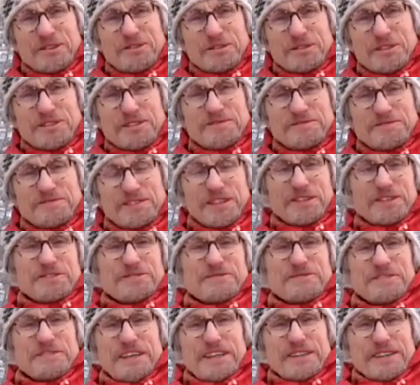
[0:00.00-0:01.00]
is wonderful.
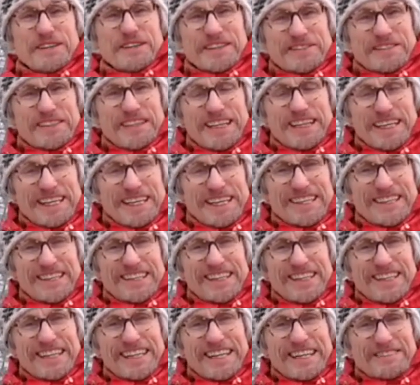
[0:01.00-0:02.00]
So anyway,
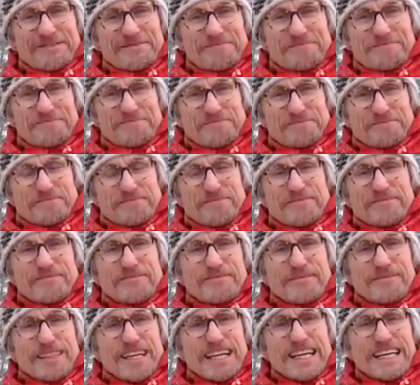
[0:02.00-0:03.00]
here I am.
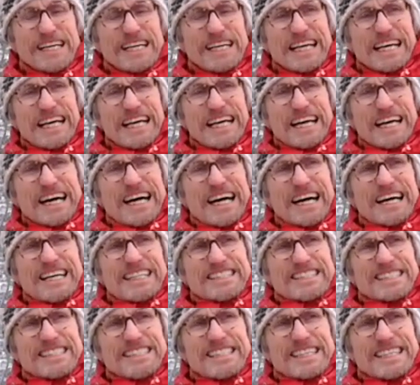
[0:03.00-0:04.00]

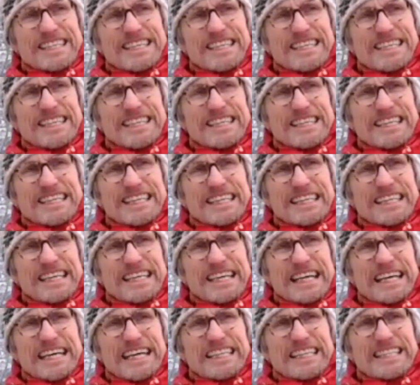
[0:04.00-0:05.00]
And
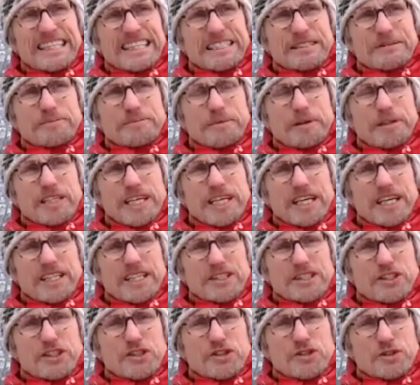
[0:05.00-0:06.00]
uh, this
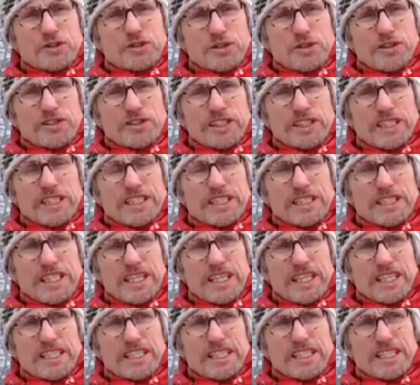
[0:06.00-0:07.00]
particular
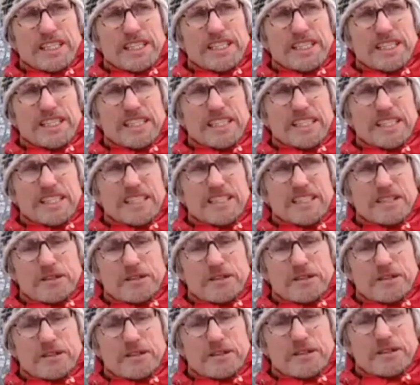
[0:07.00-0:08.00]
story started
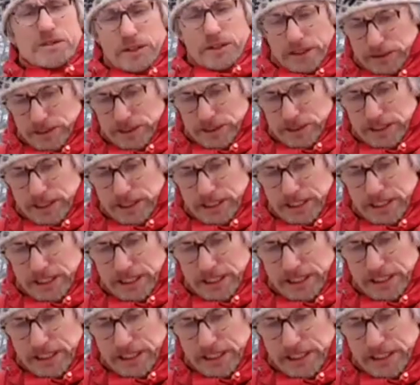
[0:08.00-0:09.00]
in
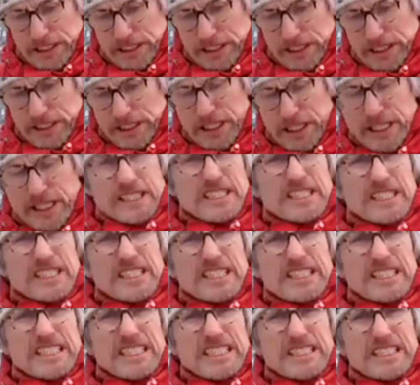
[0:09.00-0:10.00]

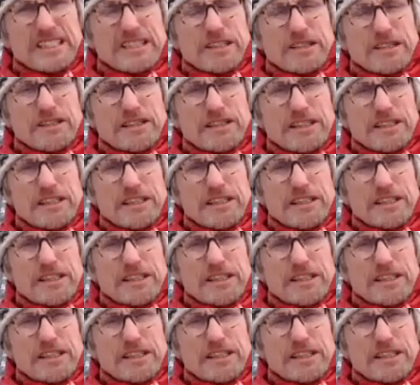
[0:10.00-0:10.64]
2019,